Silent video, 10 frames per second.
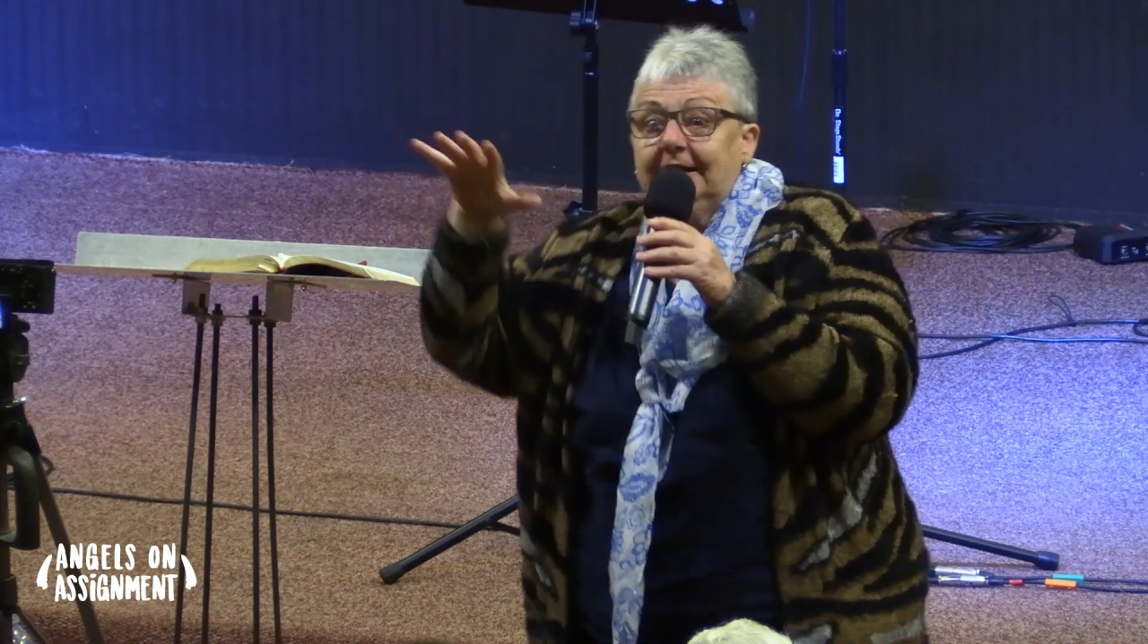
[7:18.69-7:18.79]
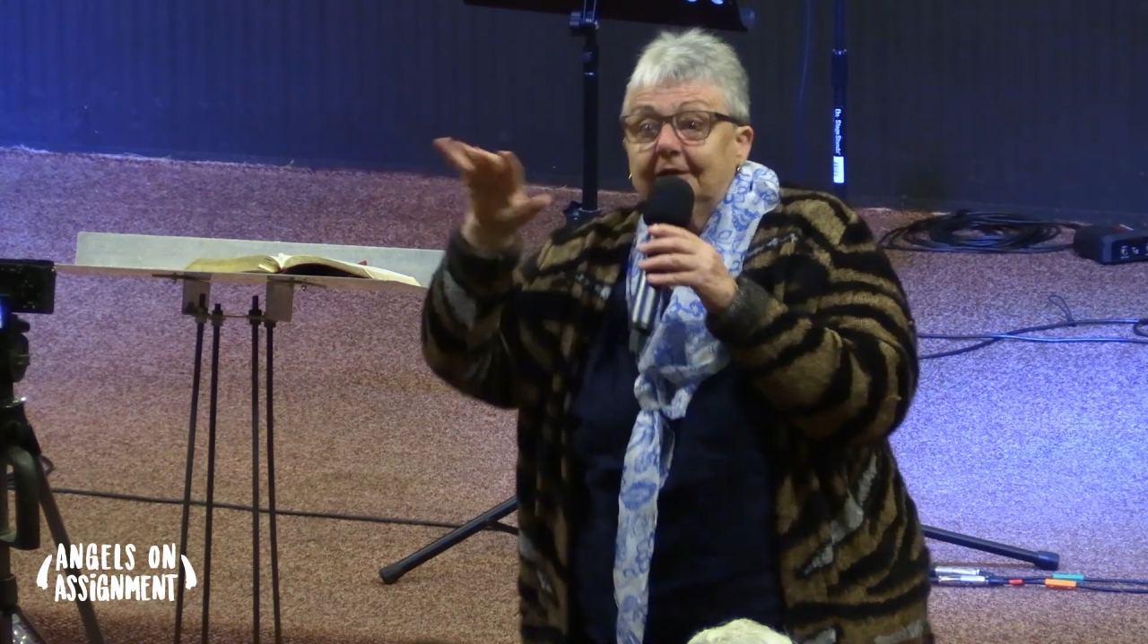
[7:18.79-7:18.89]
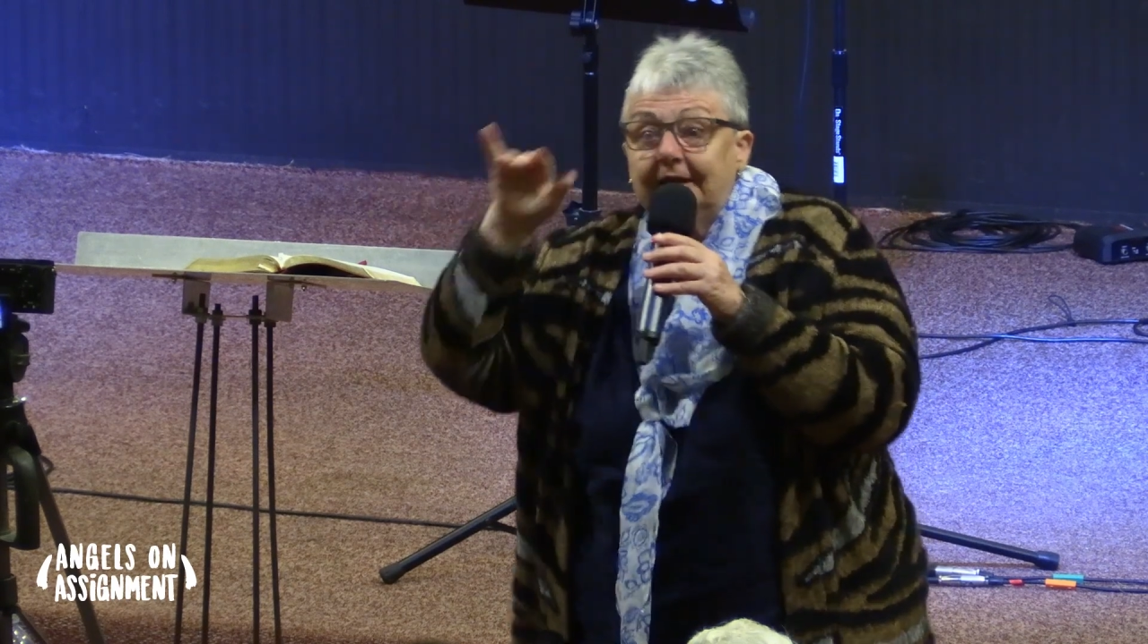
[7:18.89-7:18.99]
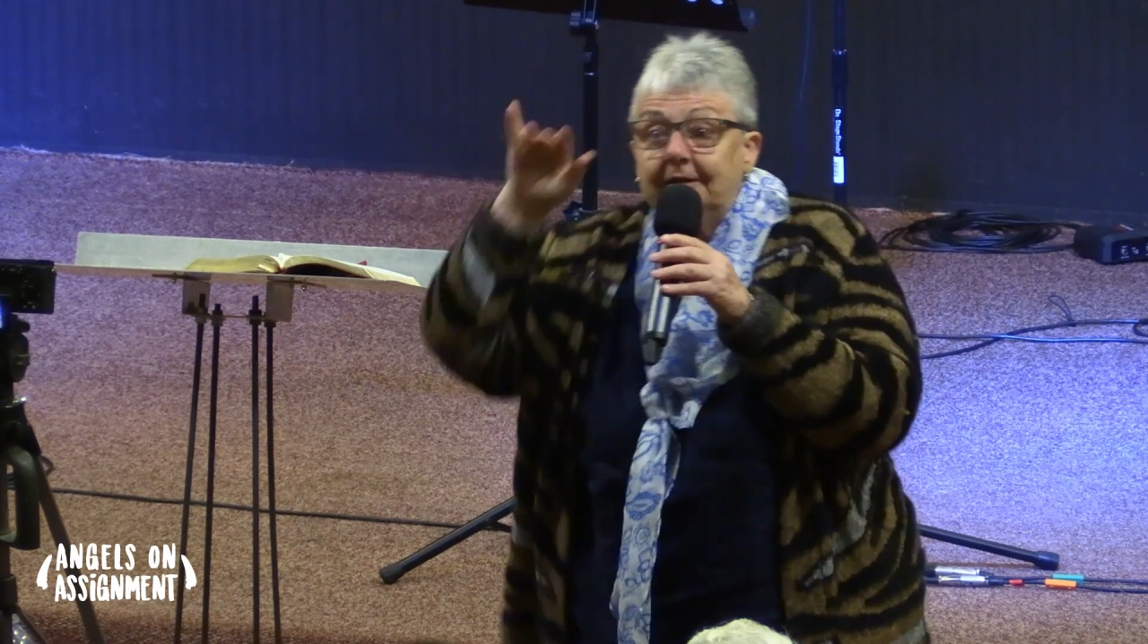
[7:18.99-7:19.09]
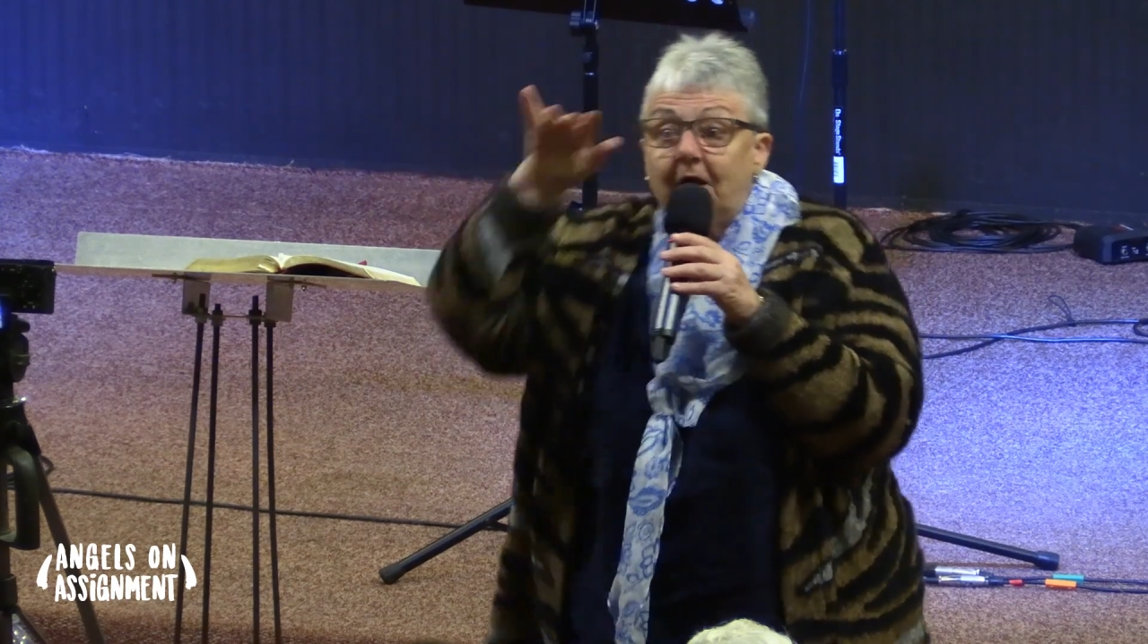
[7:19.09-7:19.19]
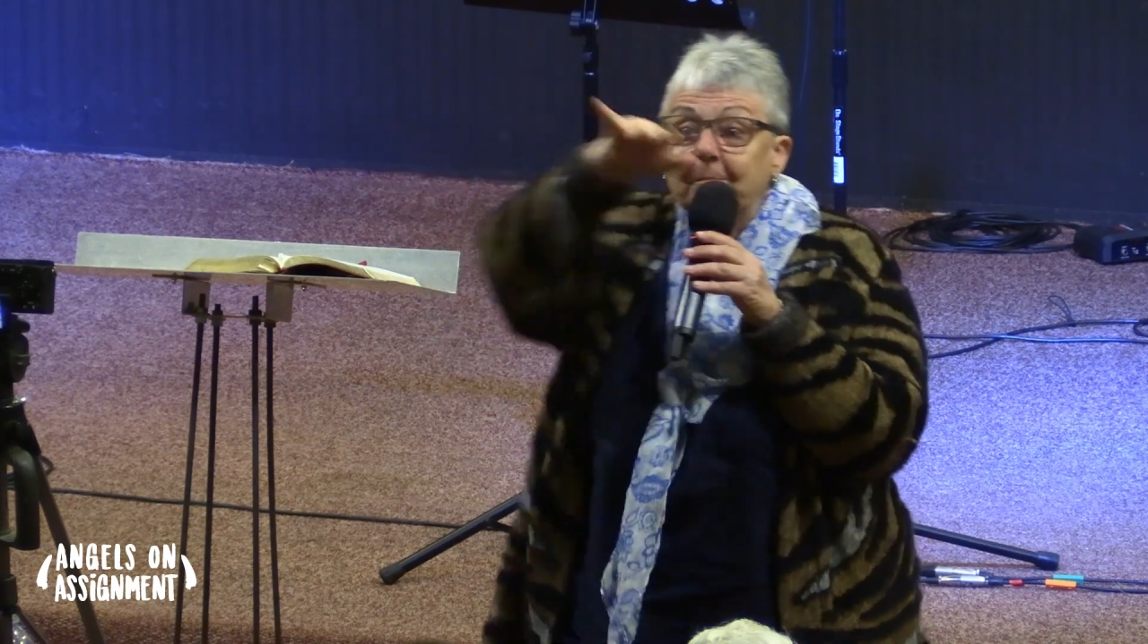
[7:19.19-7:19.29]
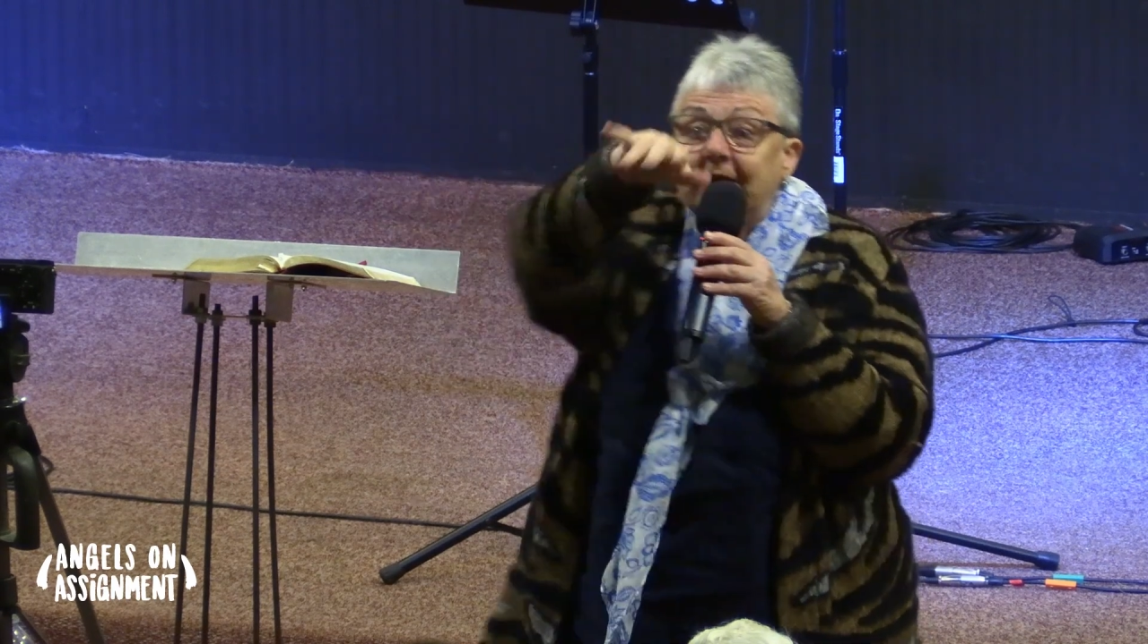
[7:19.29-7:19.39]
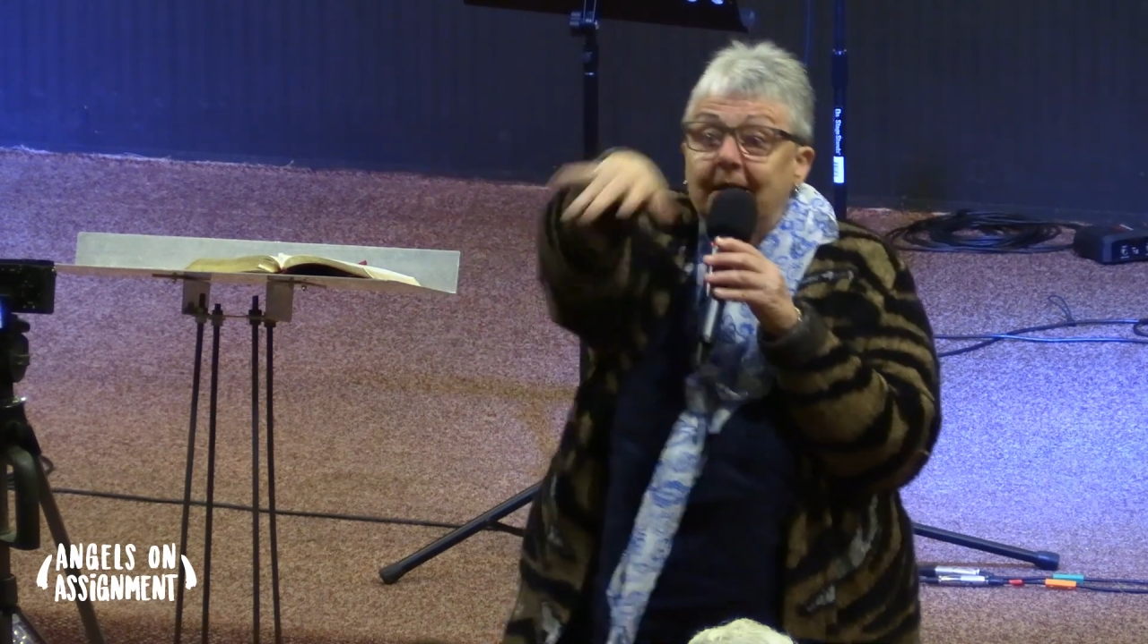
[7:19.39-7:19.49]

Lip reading: hill and I'm